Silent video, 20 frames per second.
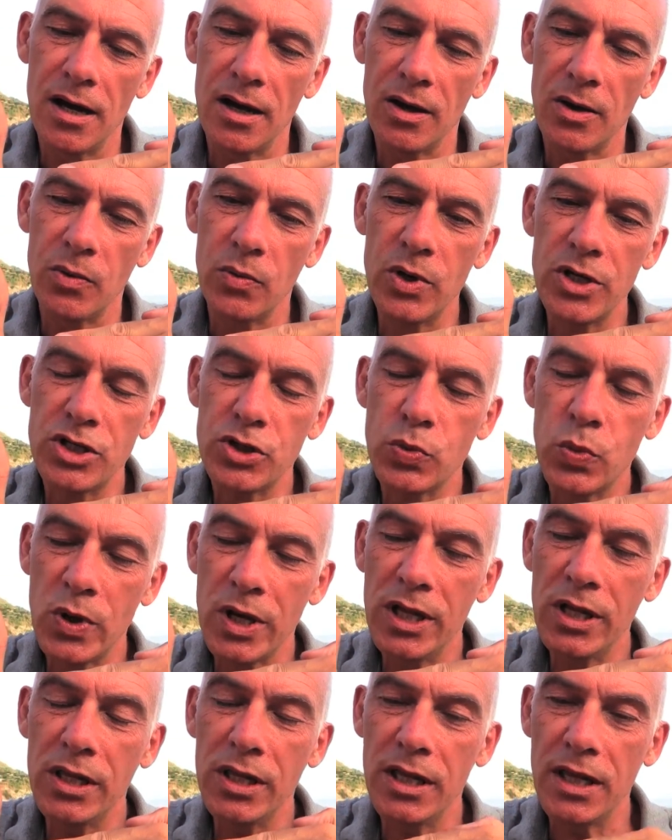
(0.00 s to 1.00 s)
which
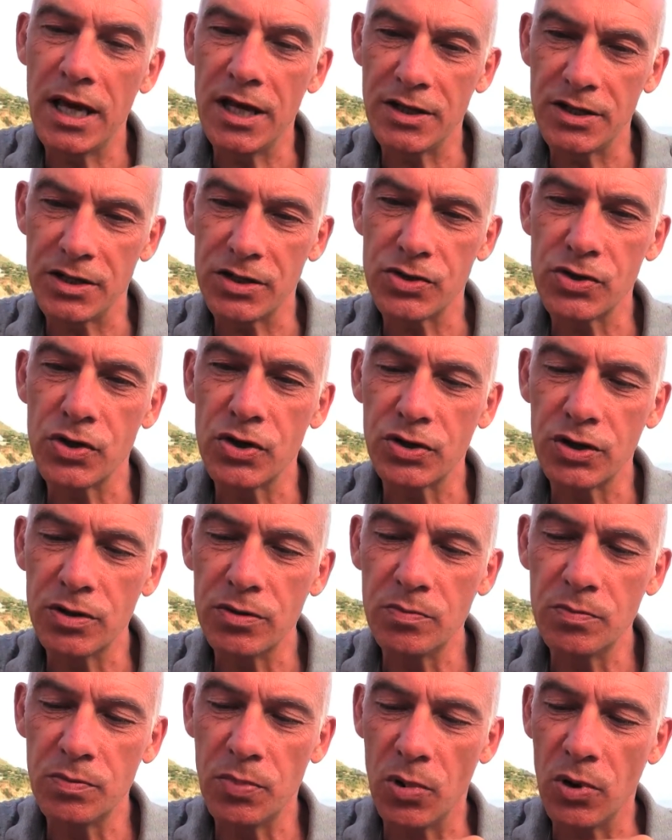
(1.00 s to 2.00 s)
will at a
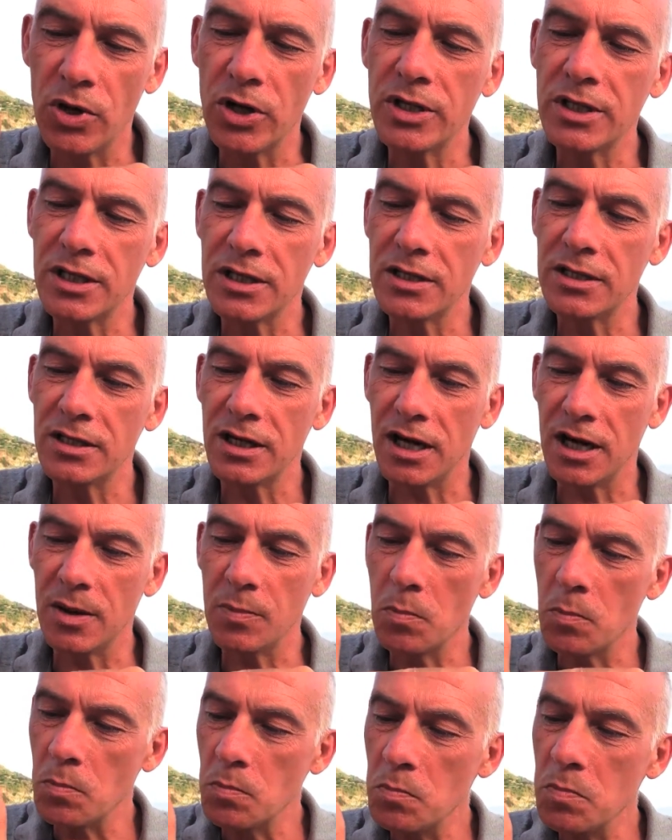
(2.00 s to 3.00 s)
certain point in
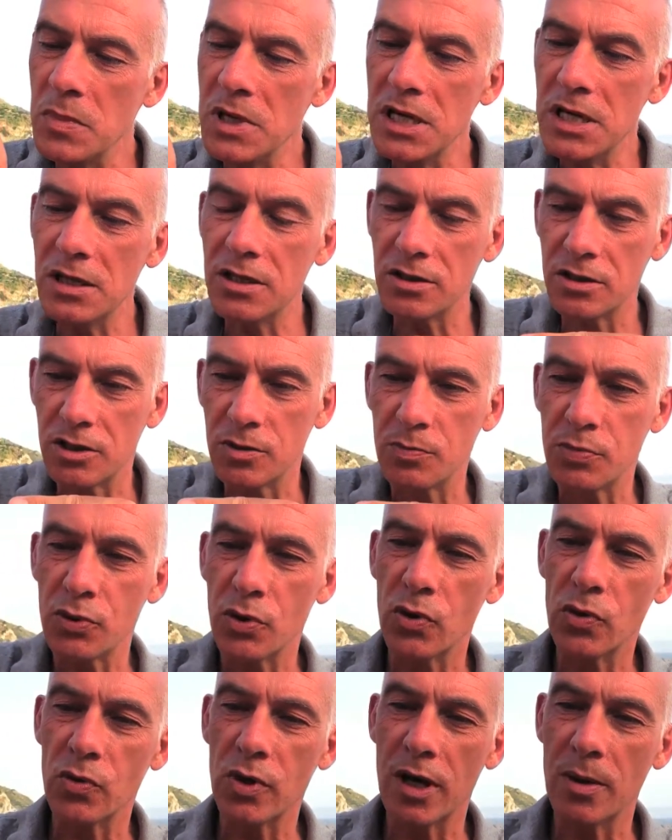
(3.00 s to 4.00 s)
time meet the
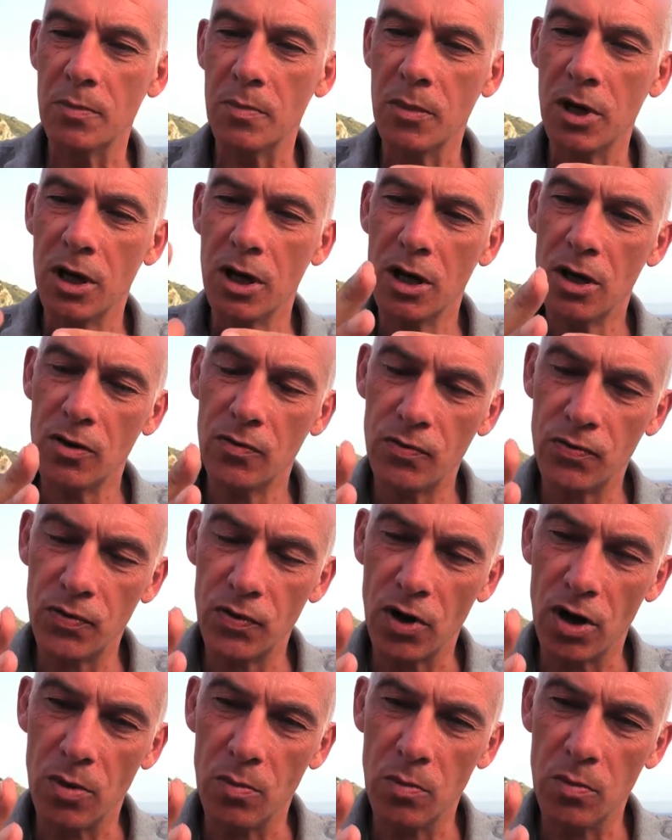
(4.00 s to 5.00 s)
program
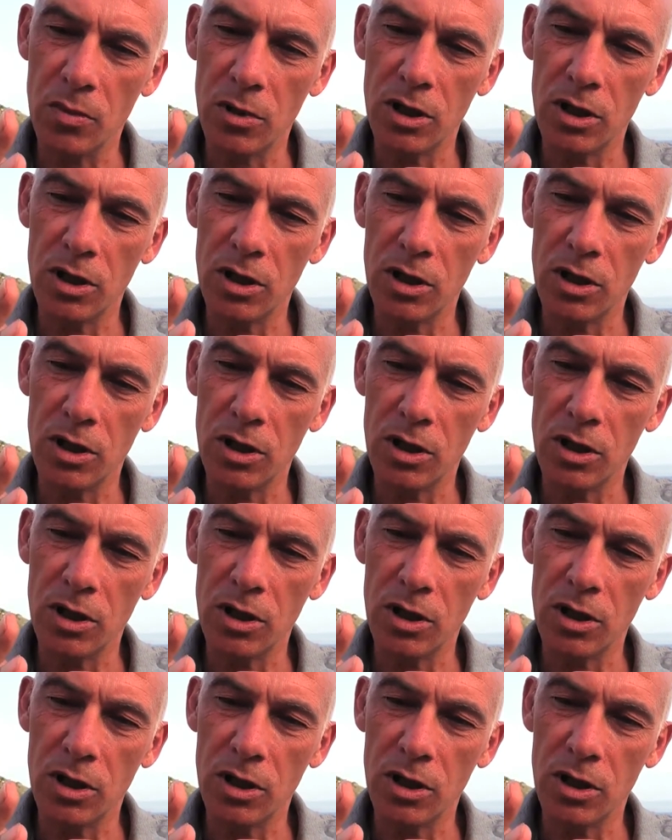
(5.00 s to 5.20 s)
from